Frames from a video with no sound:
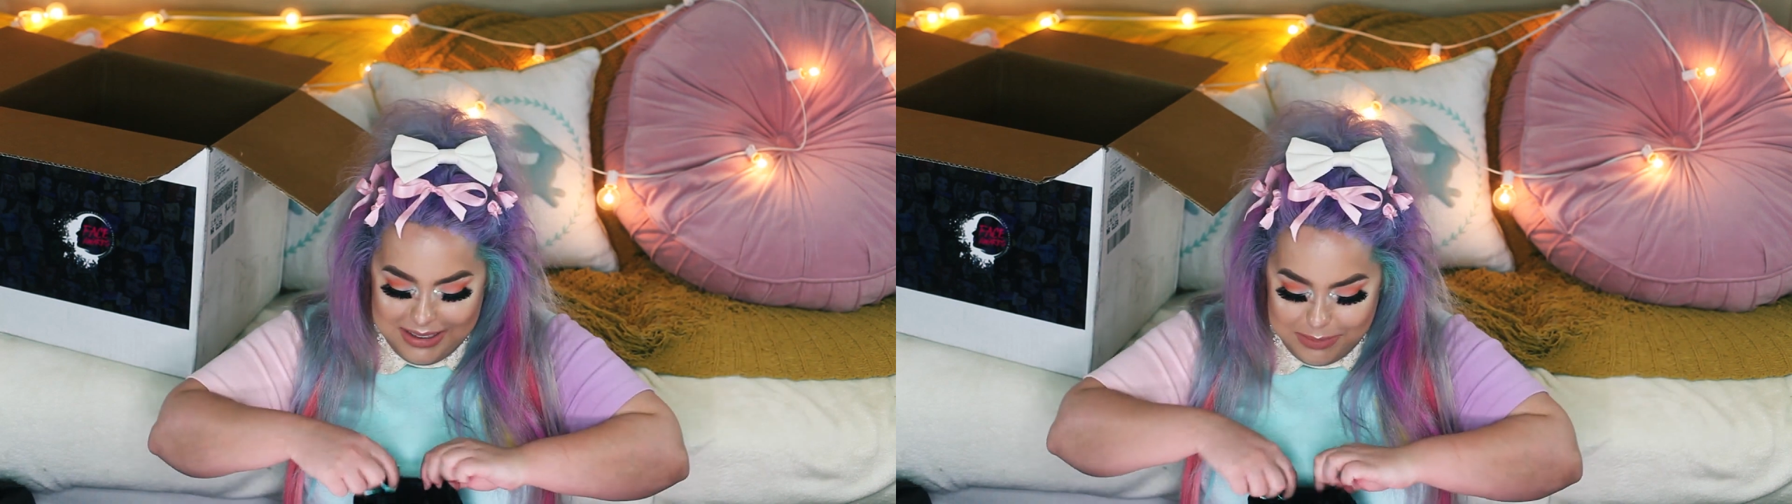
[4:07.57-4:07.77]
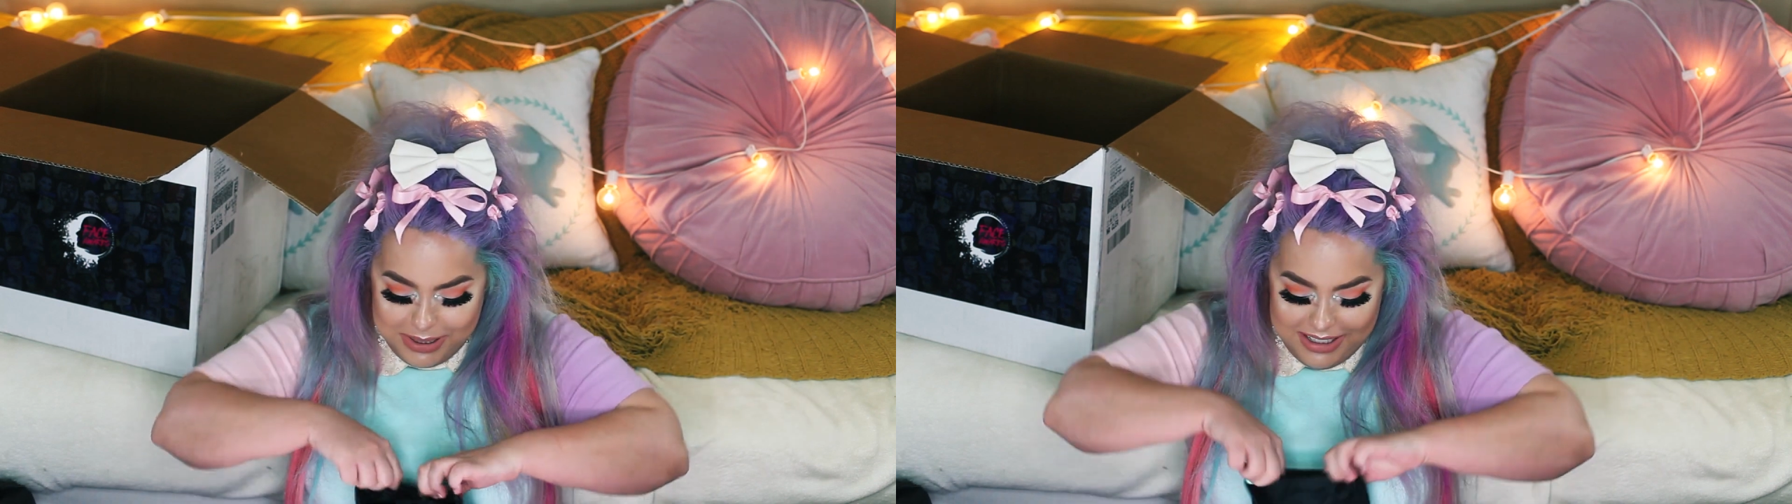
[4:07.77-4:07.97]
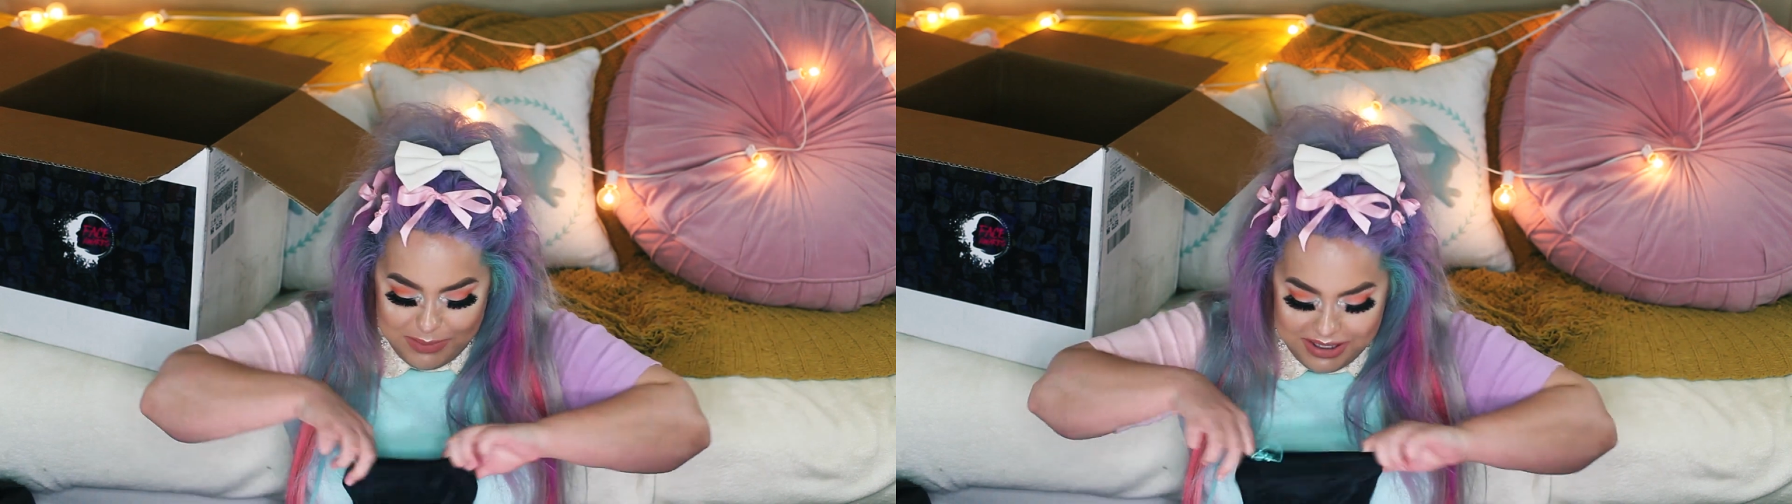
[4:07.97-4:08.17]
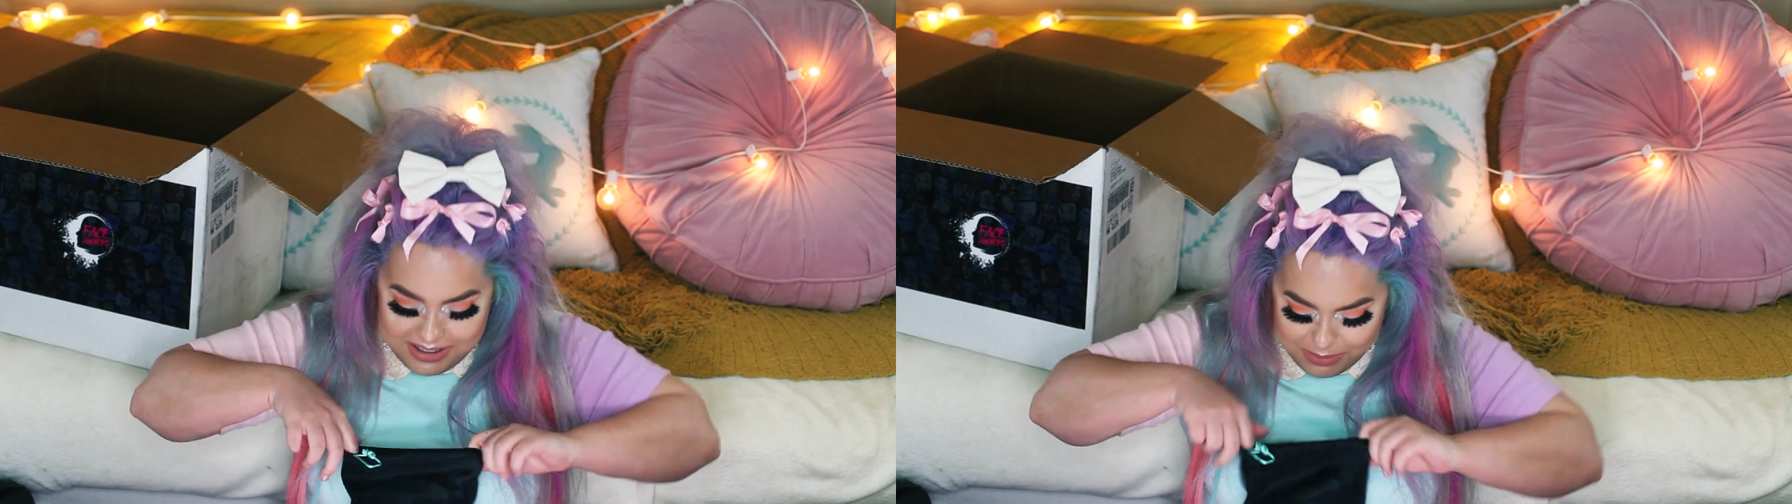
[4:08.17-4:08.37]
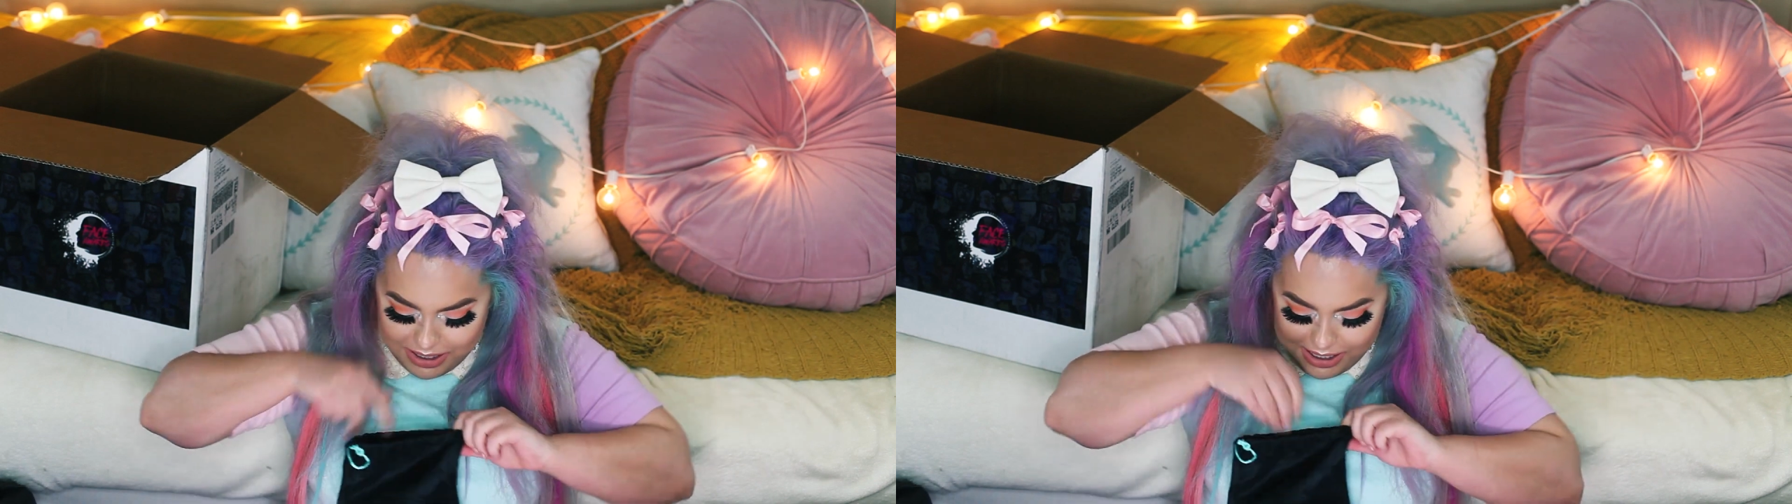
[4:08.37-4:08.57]
Please be
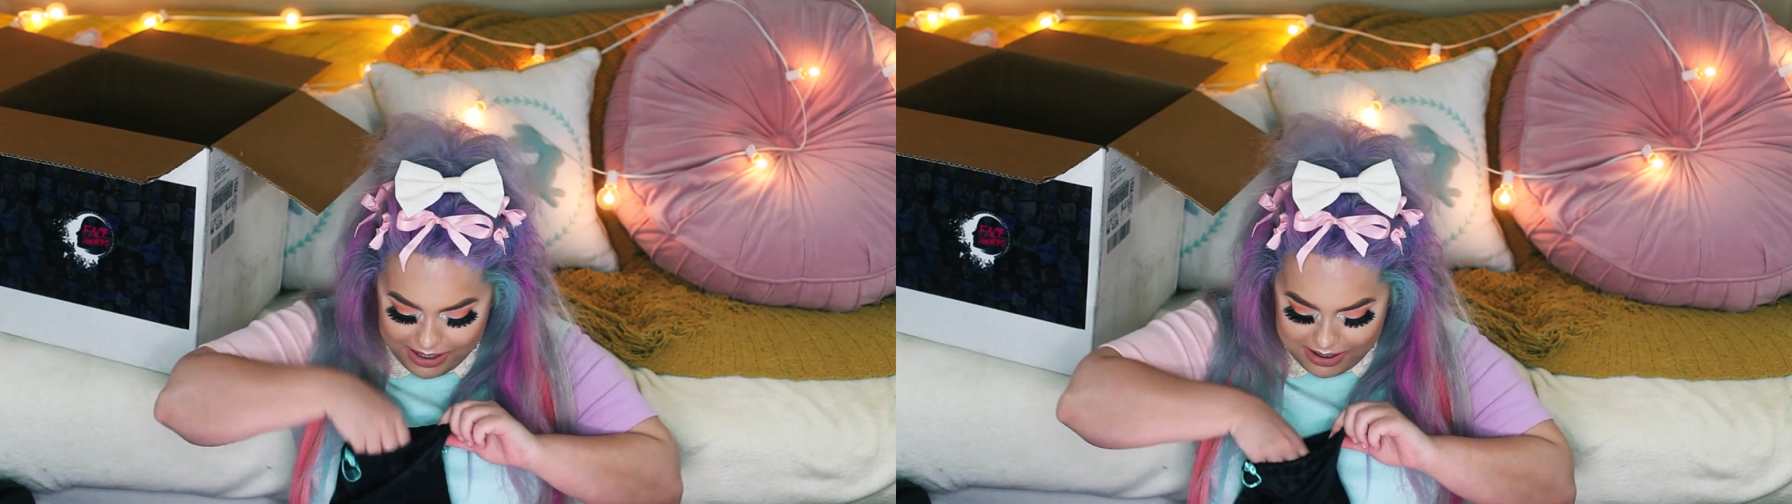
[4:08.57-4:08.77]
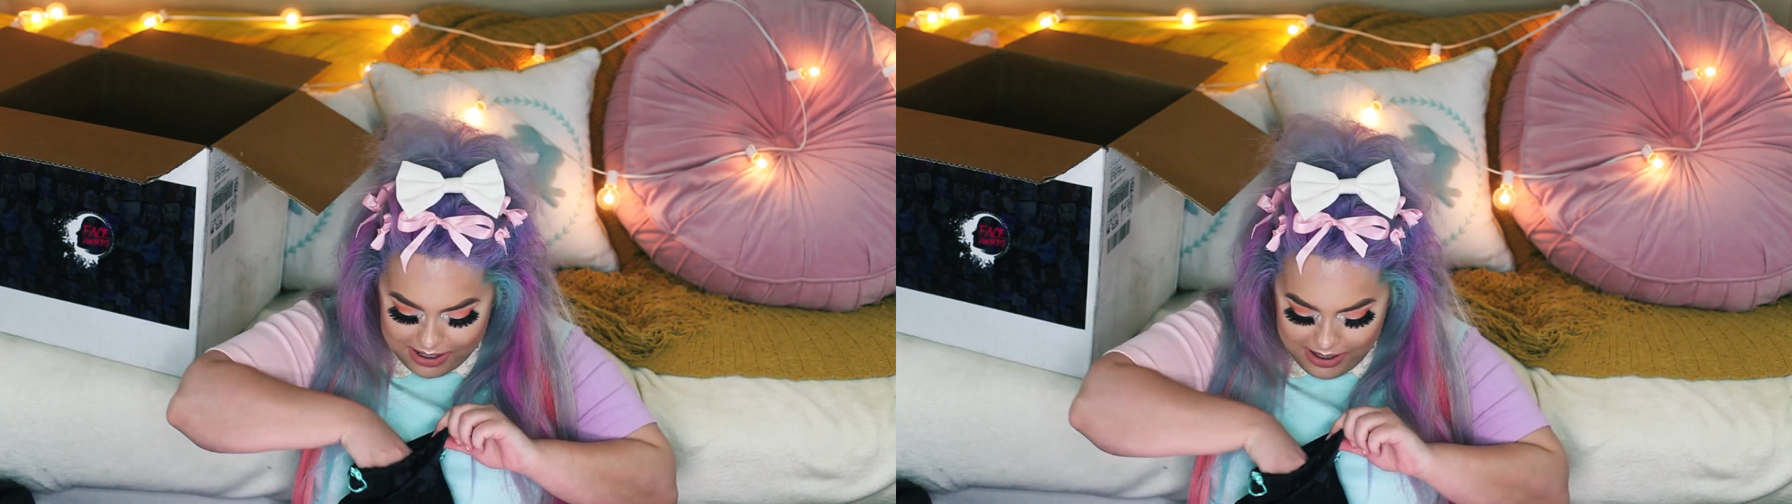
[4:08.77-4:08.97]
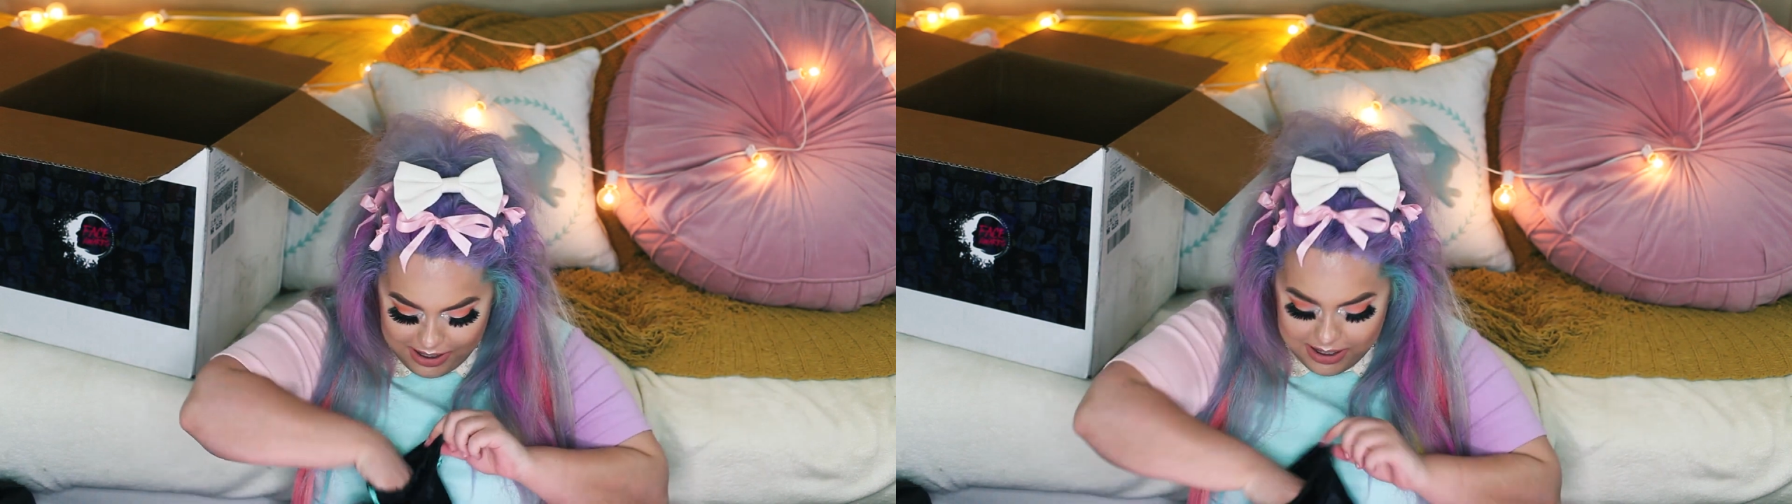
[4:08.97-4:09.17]
something good.